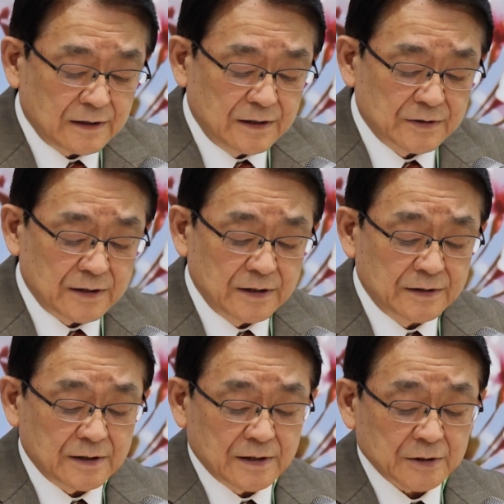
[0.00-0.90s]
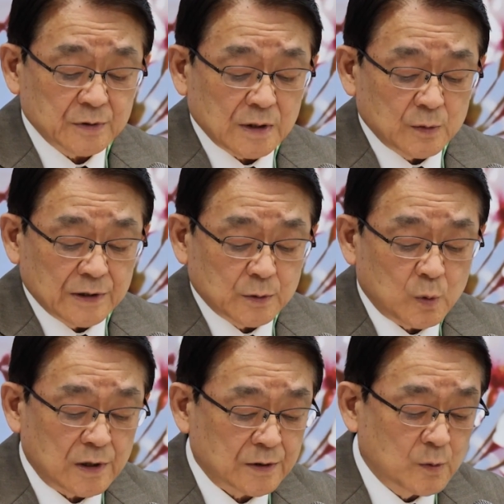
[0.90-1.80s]
is an international
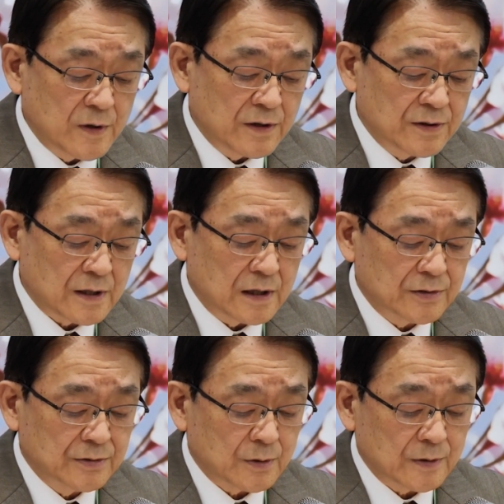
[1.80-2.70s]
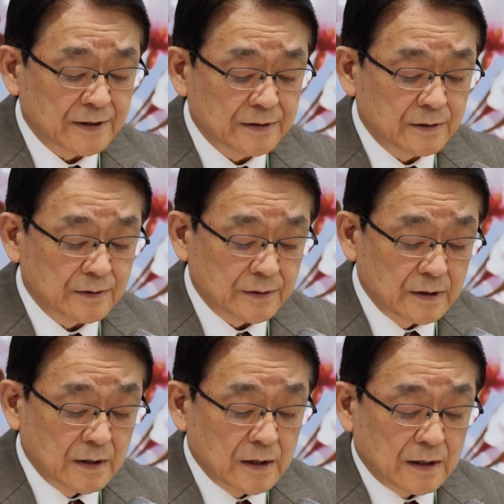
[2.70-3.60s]
network with a solid
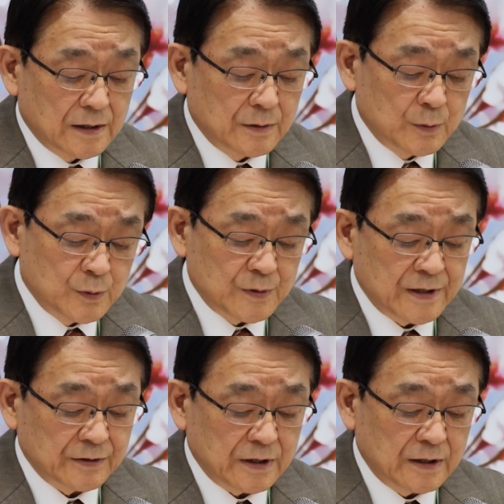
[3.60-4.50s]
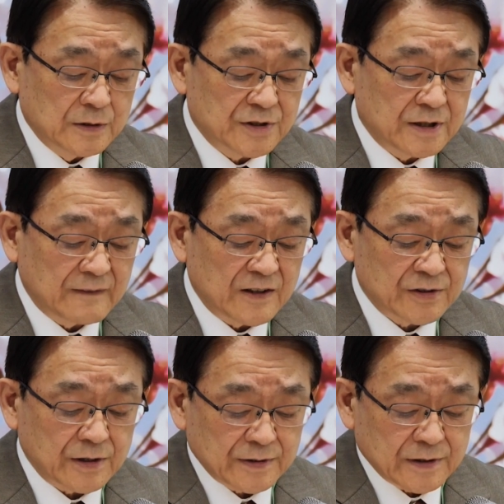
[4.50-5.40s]
footing in civil
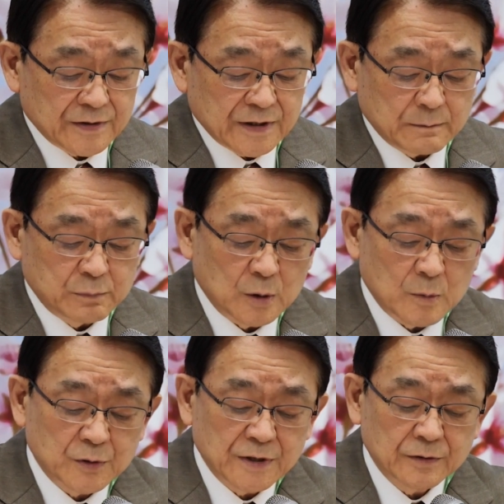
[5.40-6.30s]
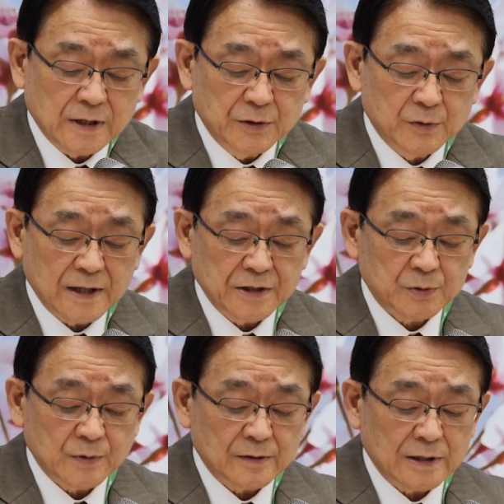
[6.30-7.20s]
society, promoting
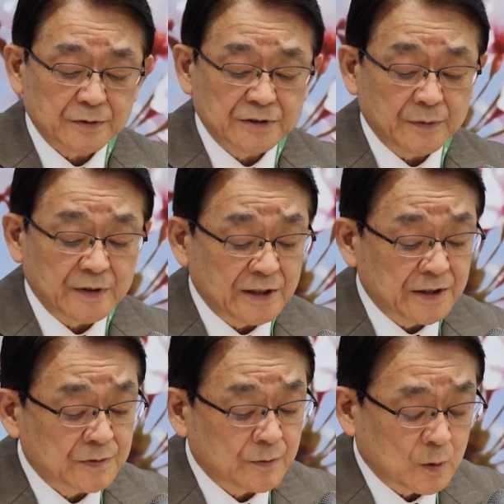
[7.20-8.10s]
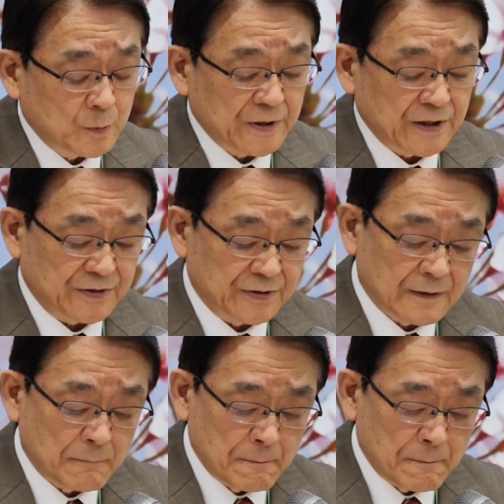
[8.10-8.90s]
educational activities for peace.